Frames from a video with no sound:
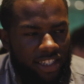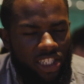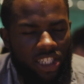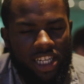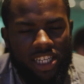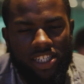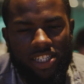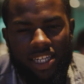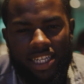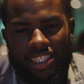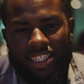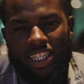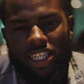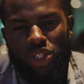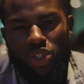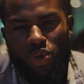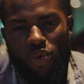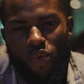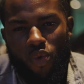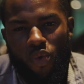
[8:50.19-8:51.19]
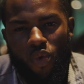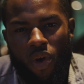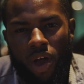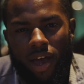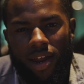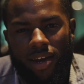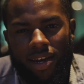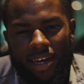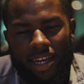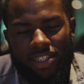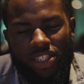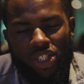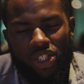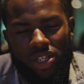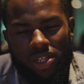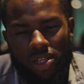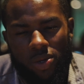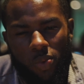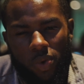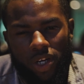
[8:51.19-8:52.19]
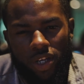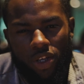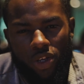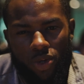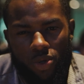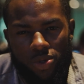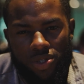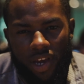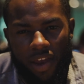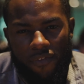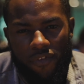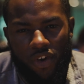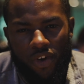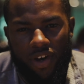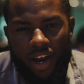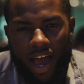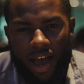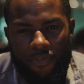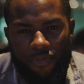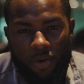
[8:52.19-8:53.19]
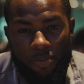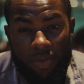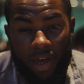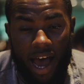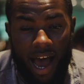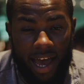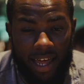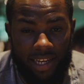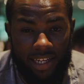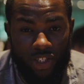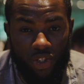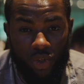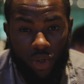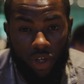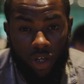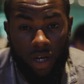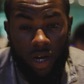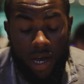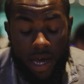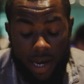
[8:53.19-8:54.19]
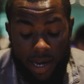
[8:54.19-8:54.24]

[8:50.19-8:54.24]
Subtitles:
seasonings that you necessarily wouldn't use if you're not from the islands or